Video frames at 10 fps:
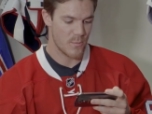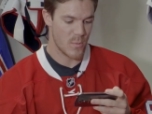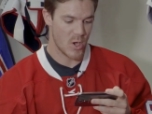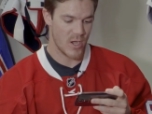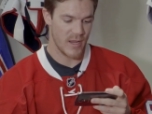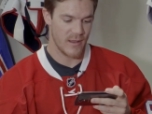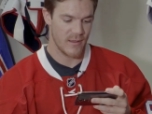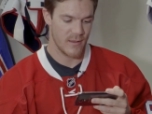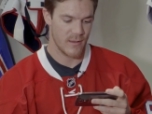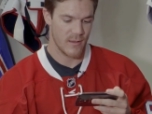Bernie
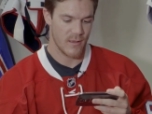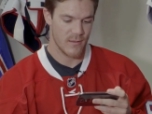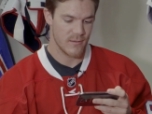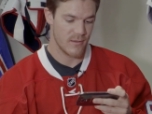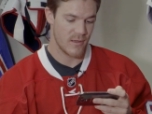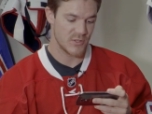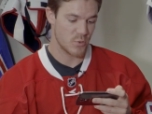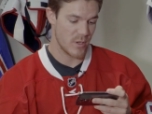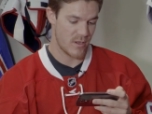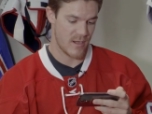on
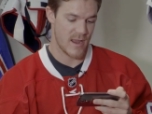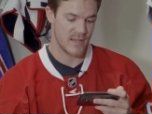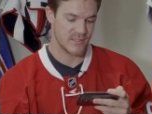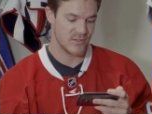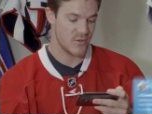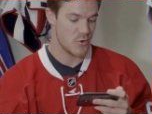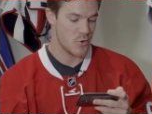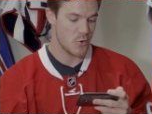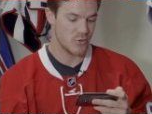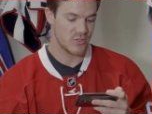Twitter asks,
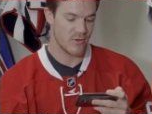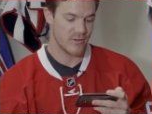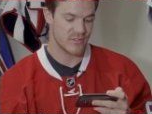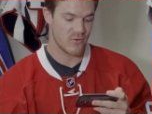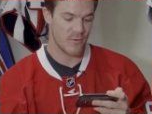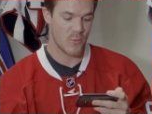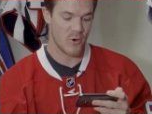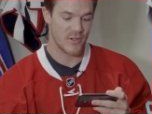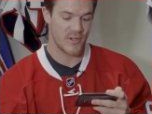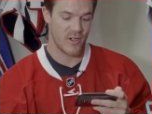who's going to score
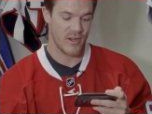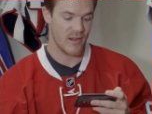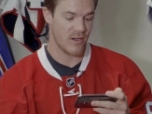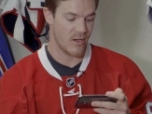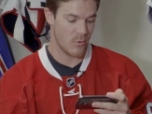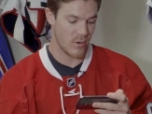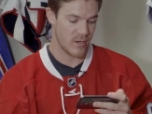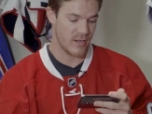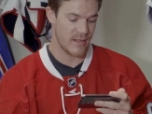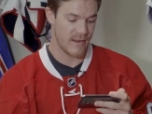more dirty,
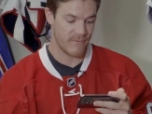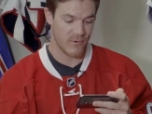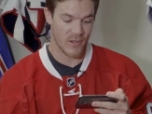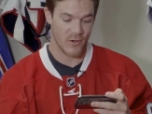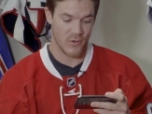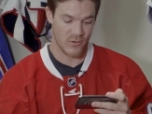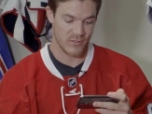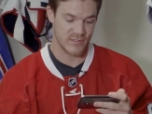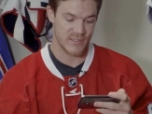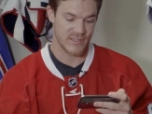hard-working net front
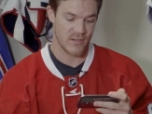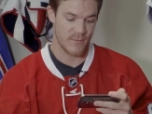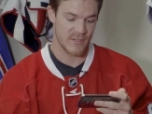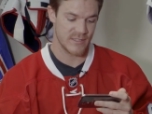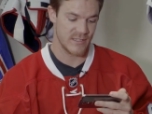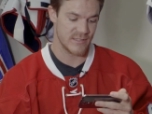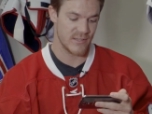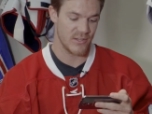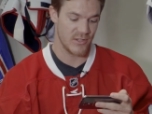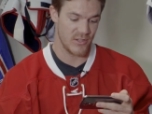goals this coming
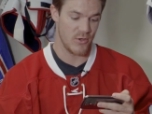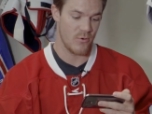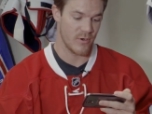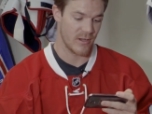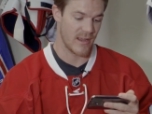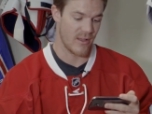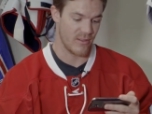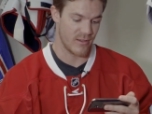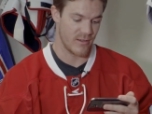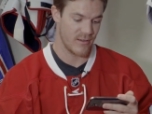season, you or
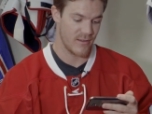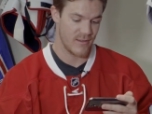Gallagher?